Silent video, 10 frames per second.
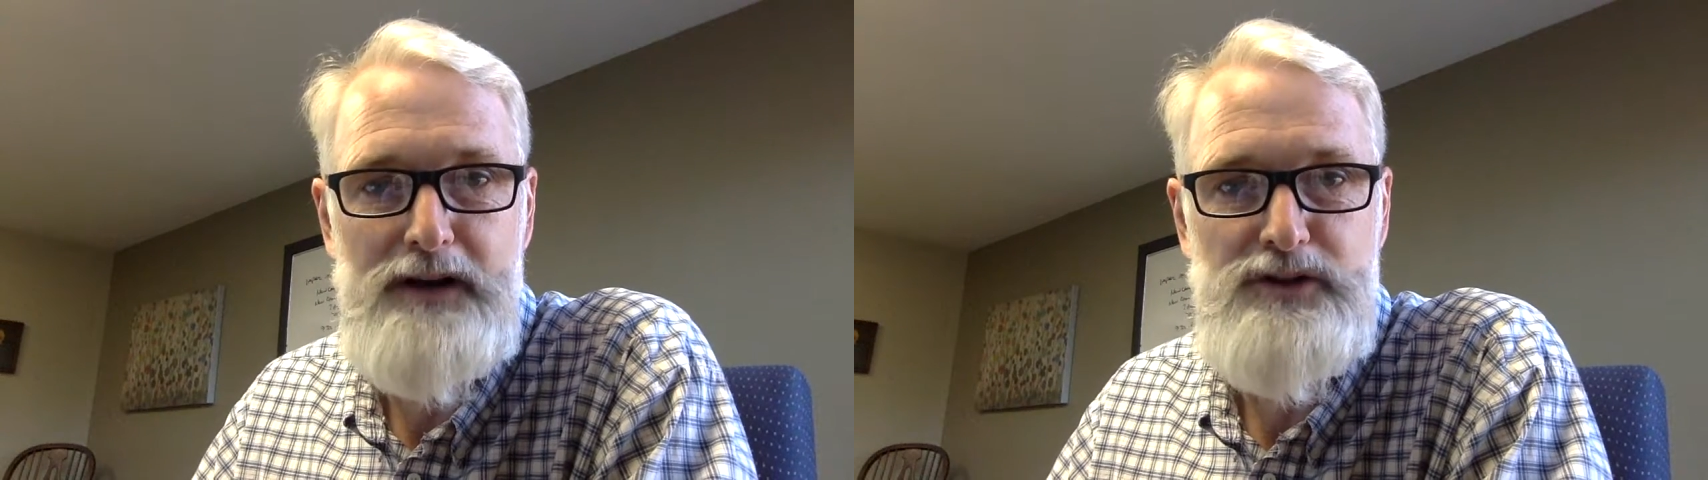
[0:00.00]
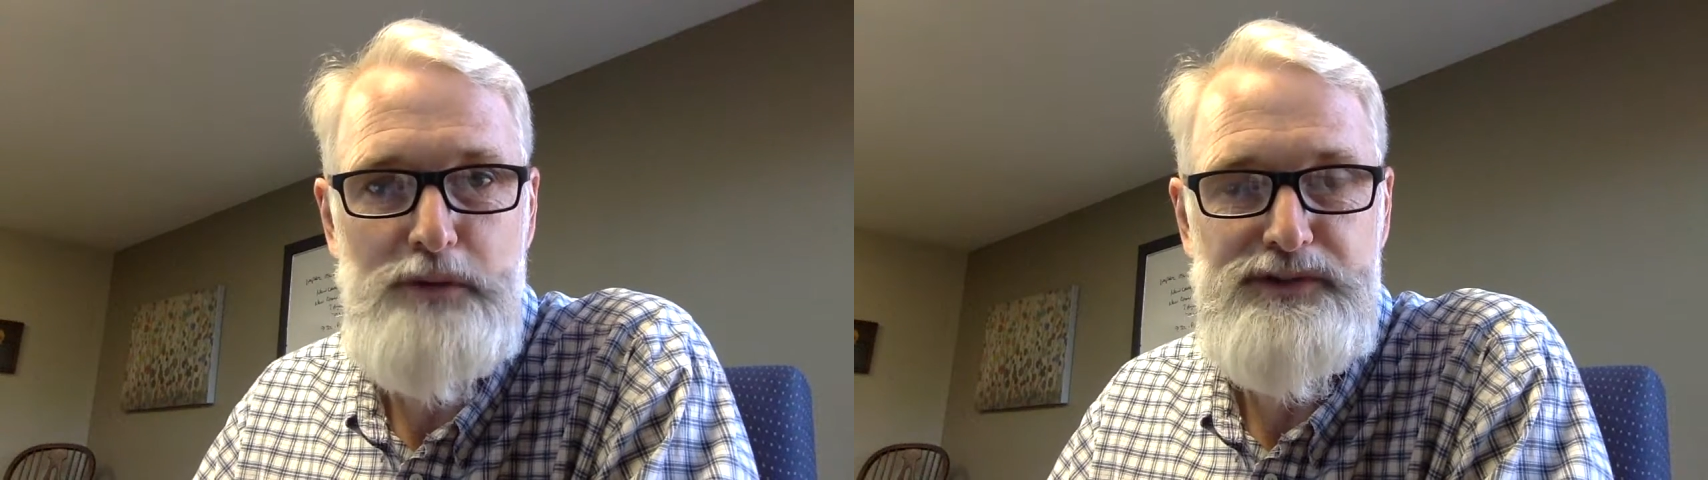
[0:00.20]

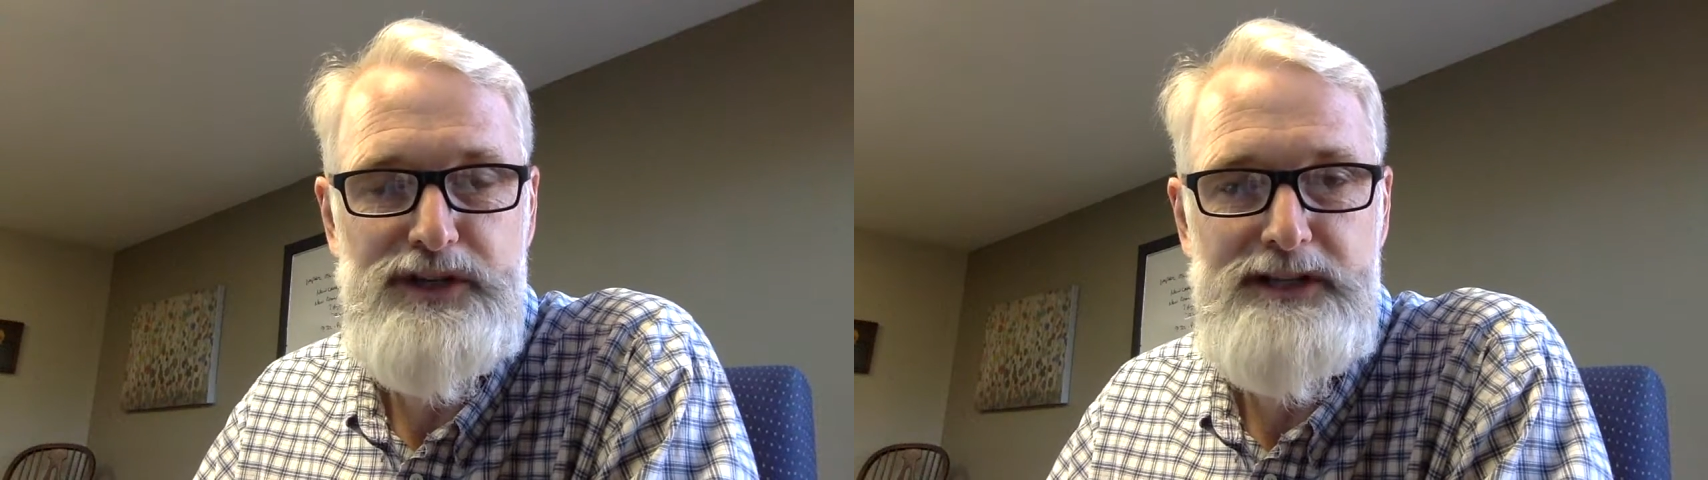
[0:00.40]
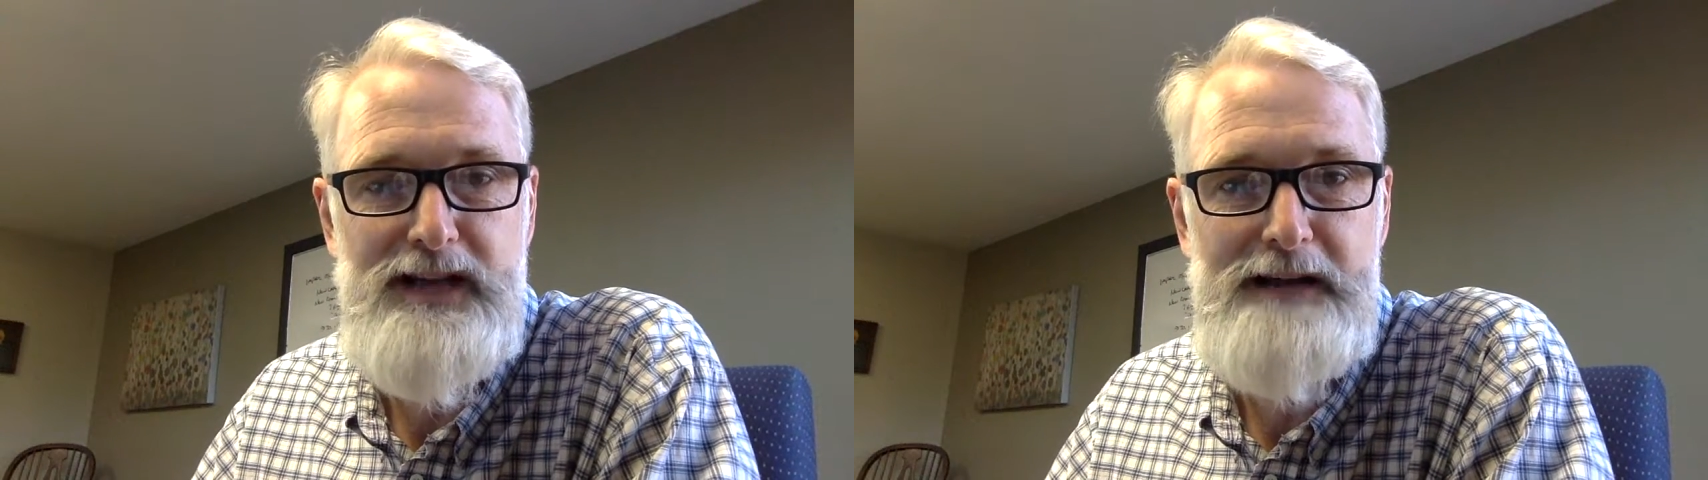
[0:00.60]
October's a
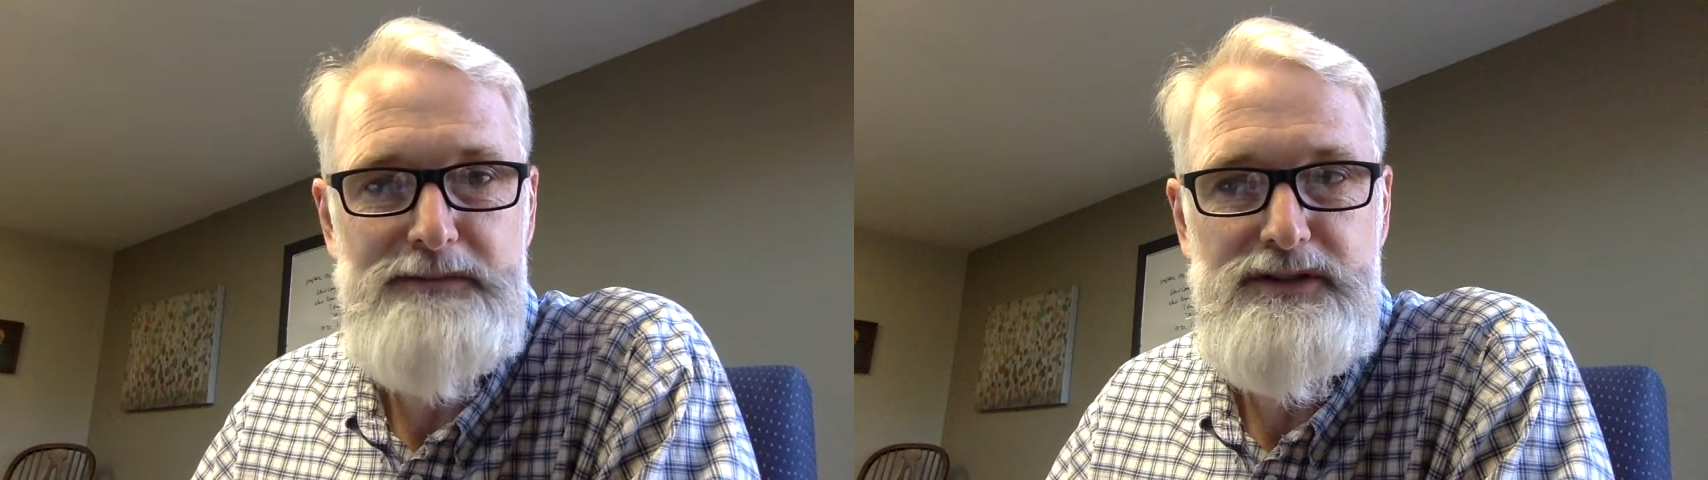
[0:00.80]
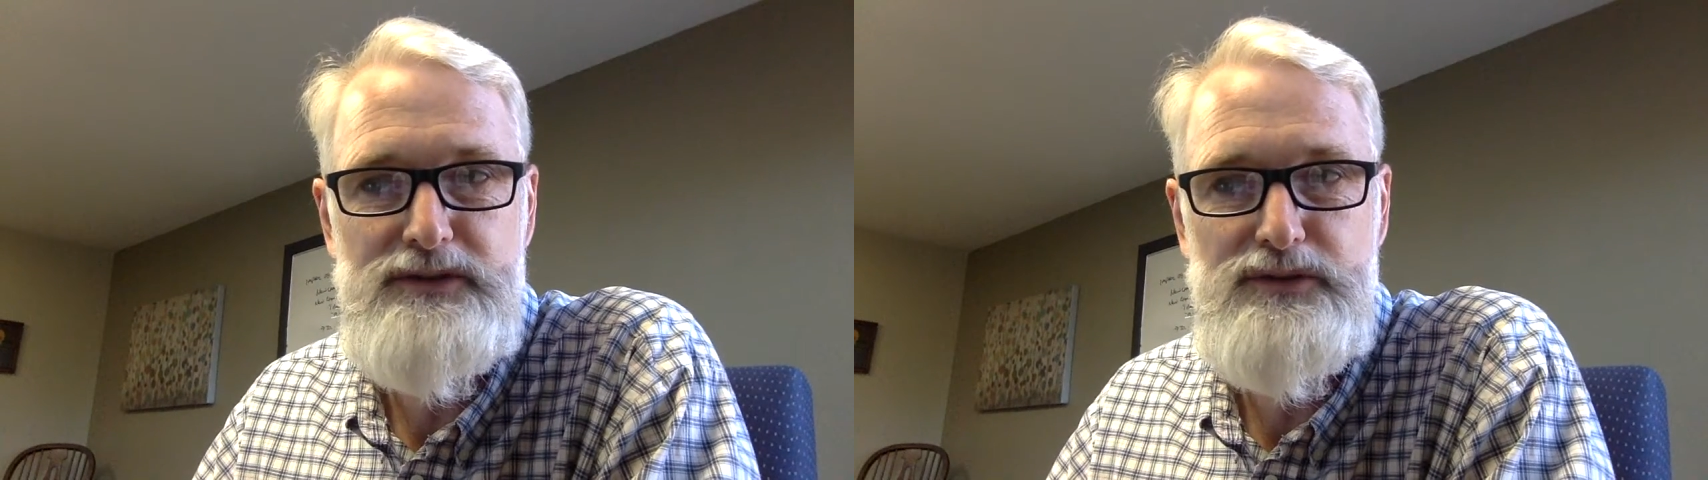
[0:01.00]
good
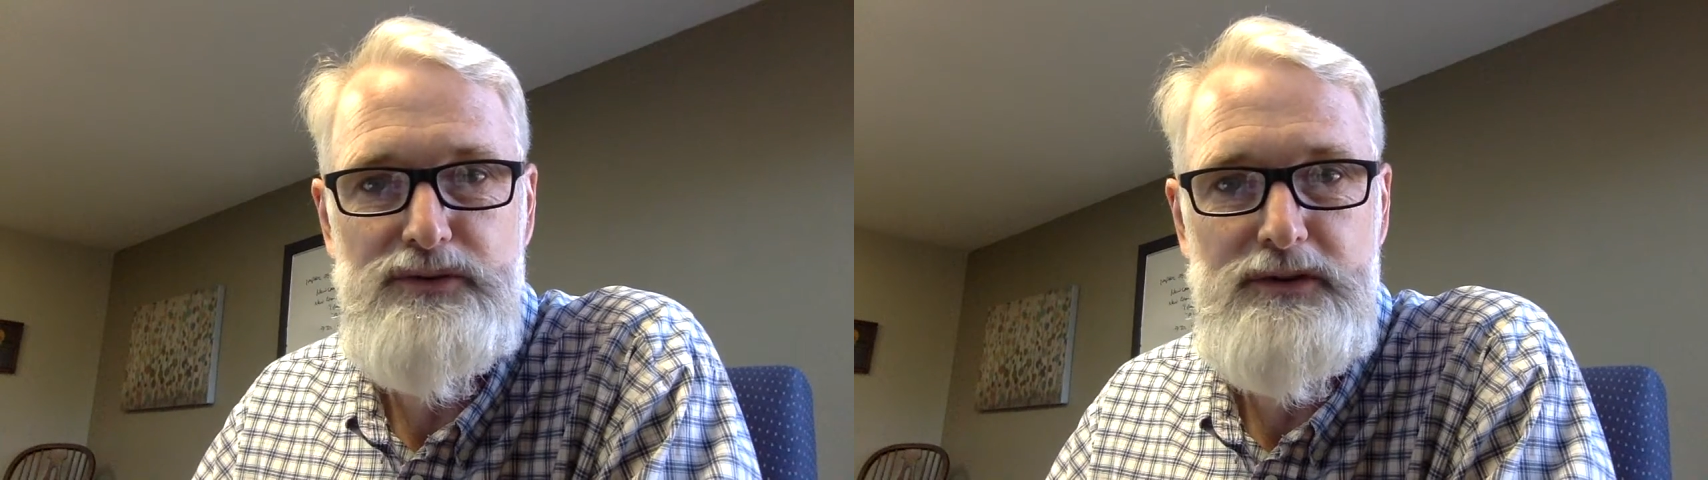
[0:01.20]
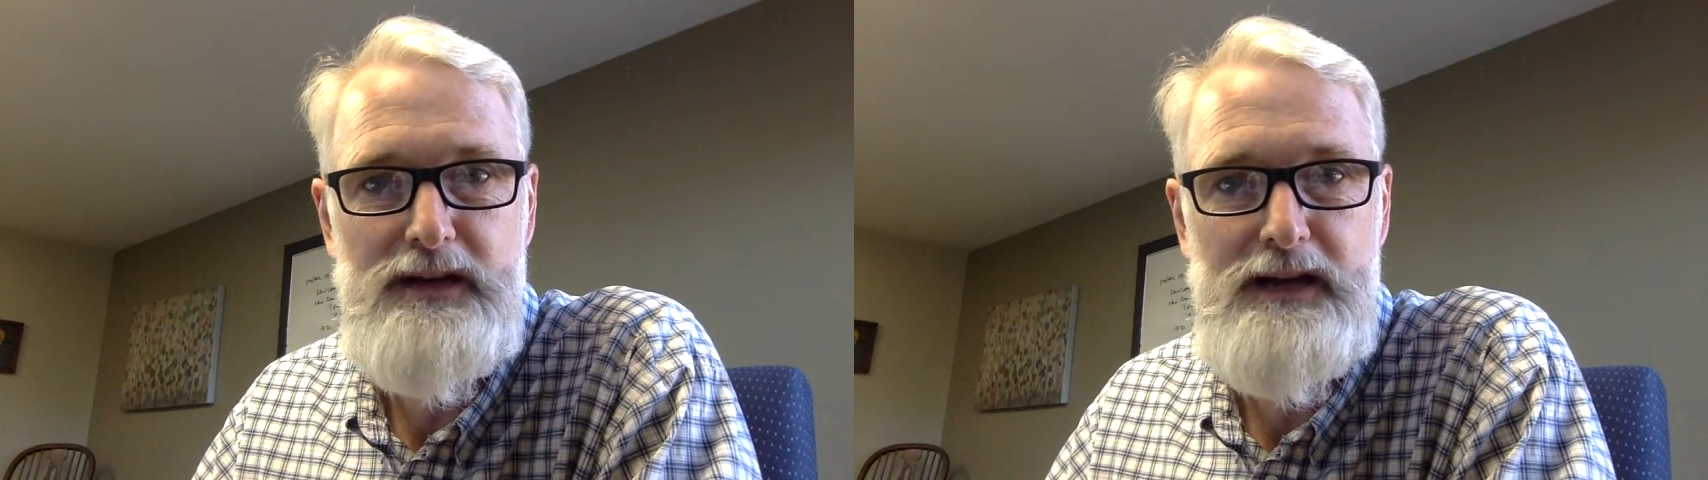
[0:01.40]
time
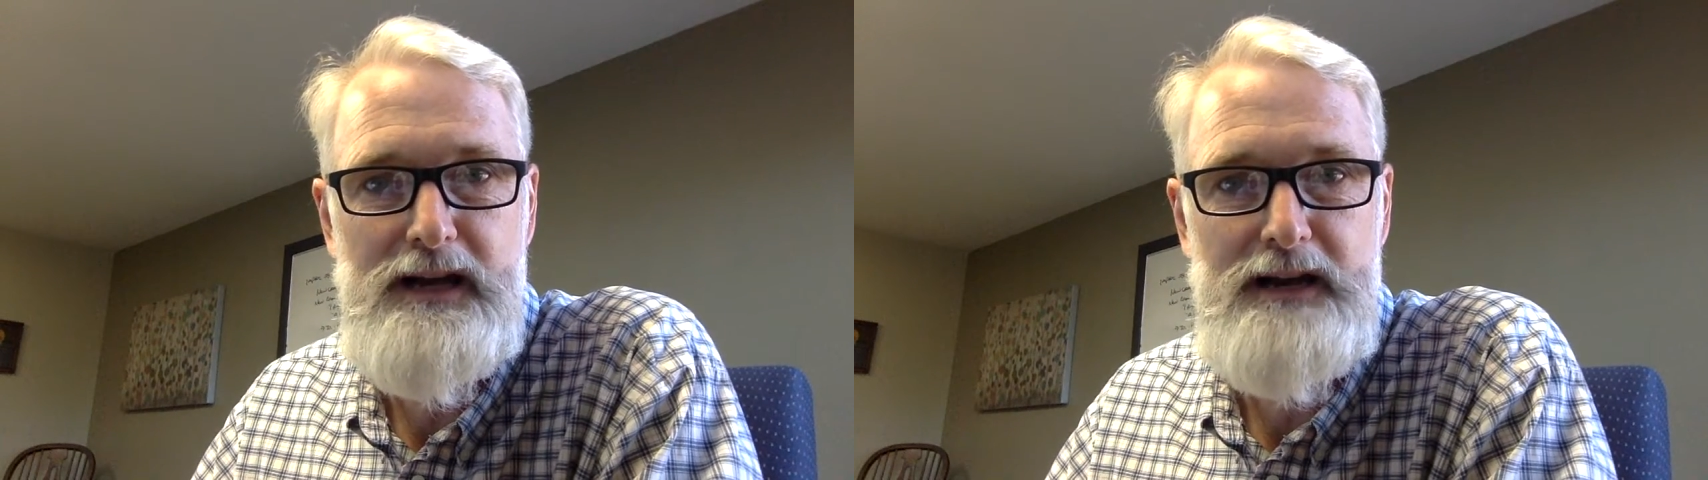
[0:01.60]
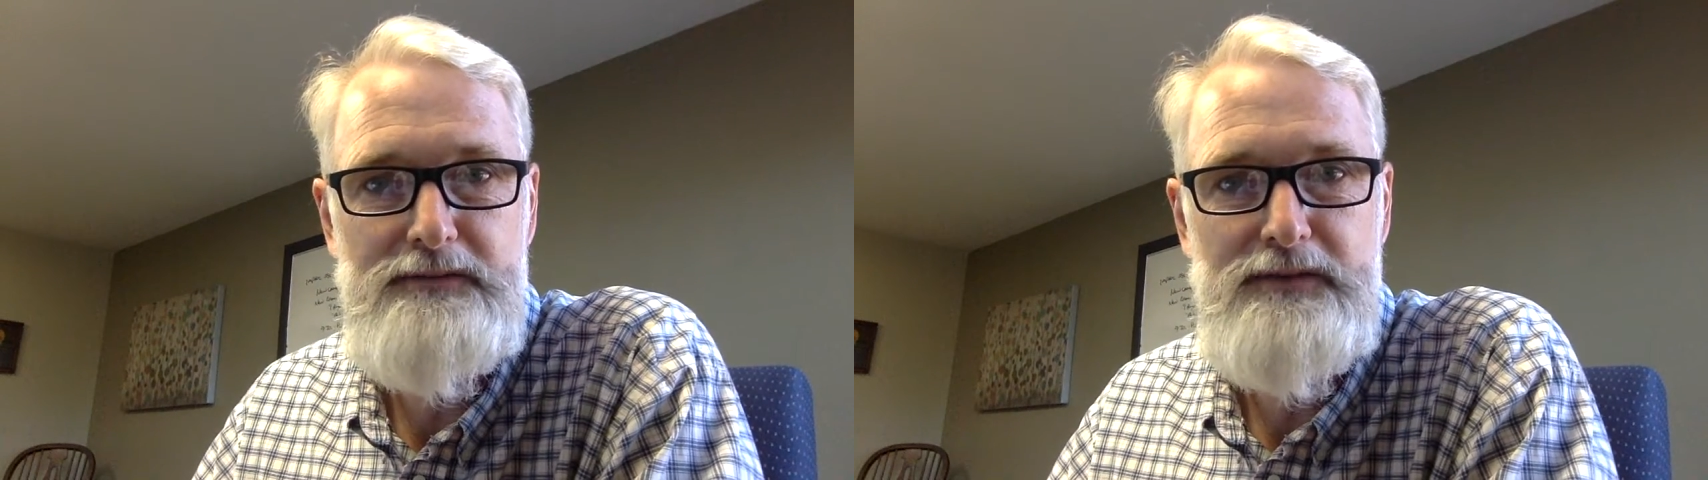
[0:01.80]
to
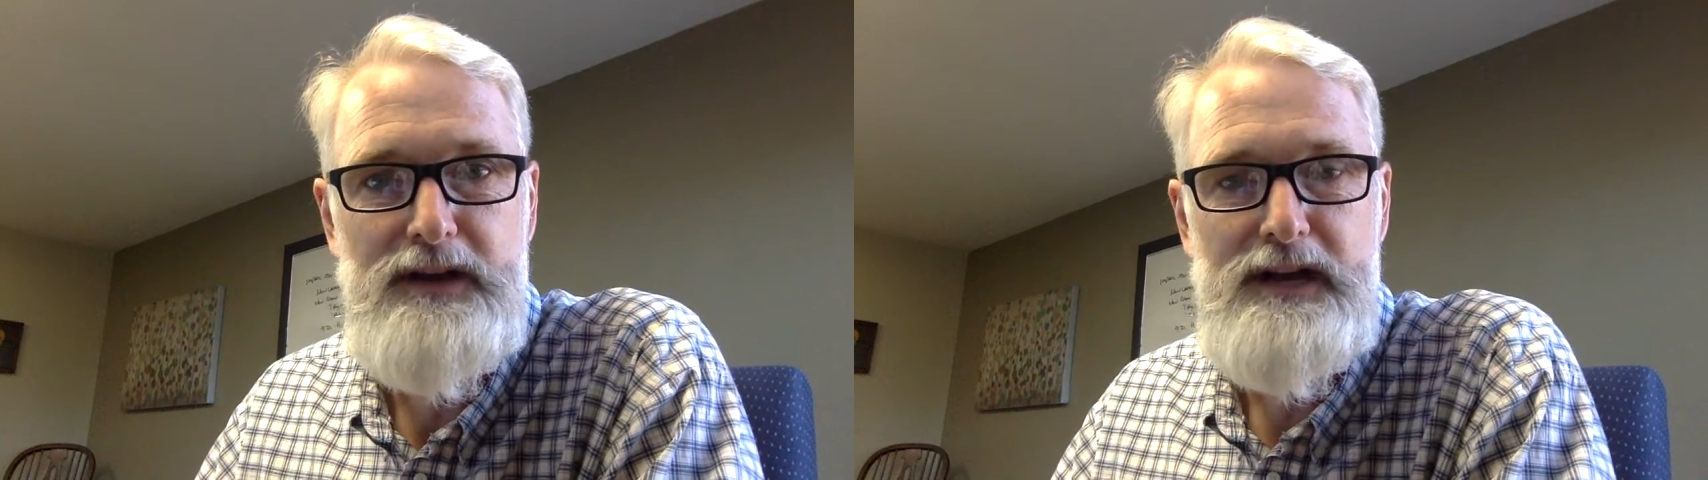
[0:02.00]
kind of